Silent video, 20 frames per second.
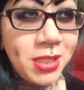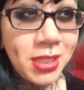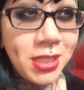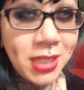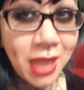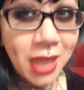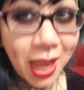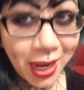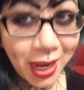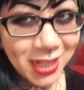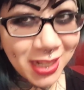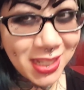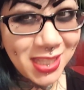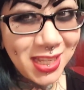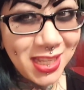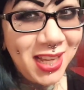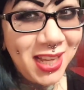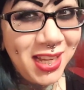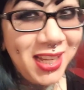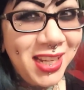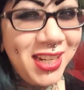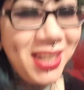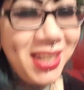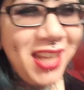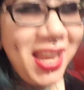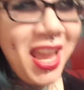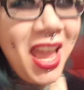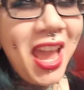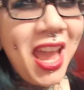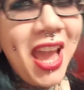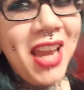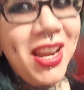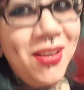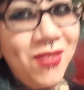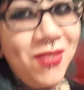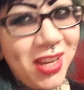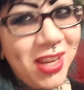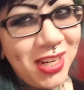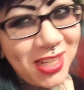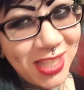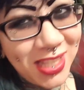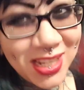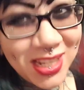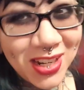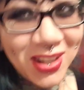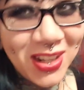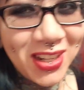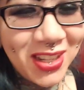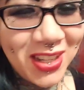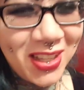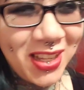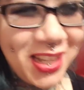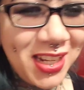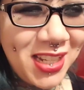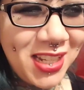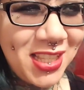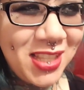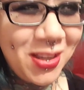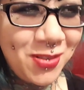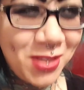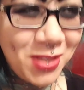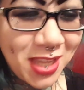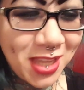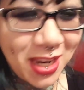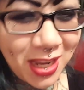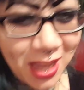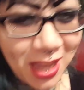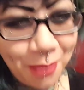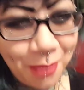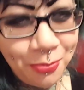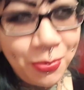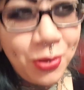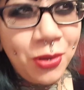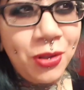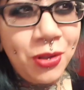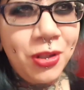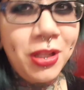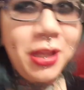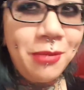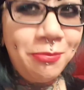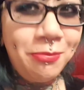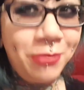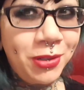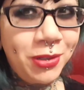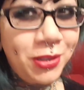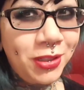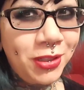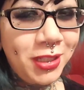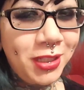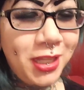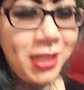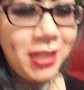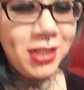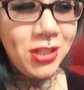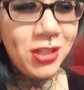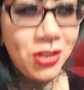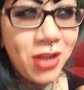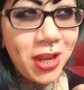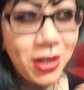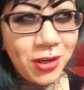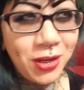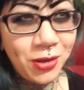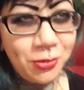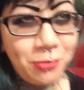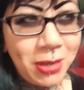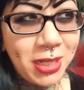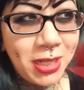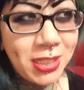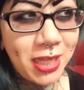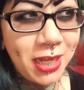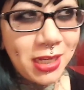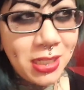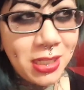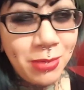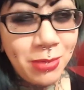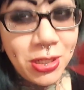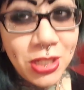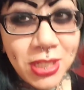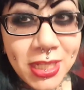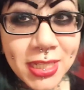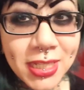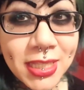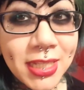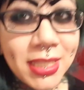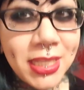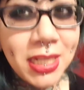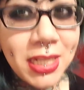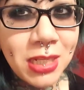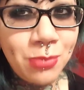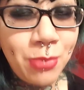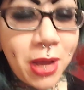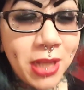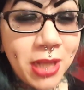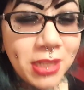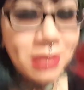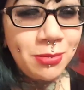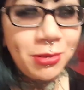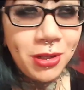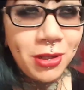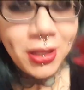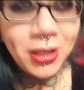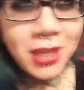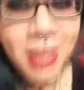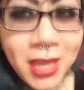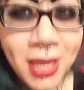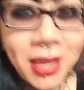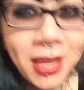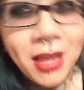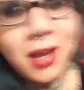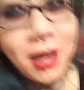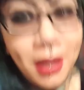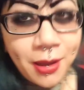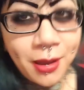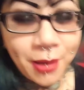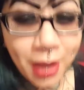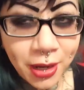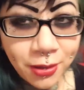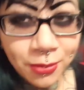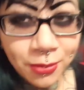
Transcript: tights on, and I've got a skirt on, so I'm just going to kind of pull and try to maintain as much decency as possible. I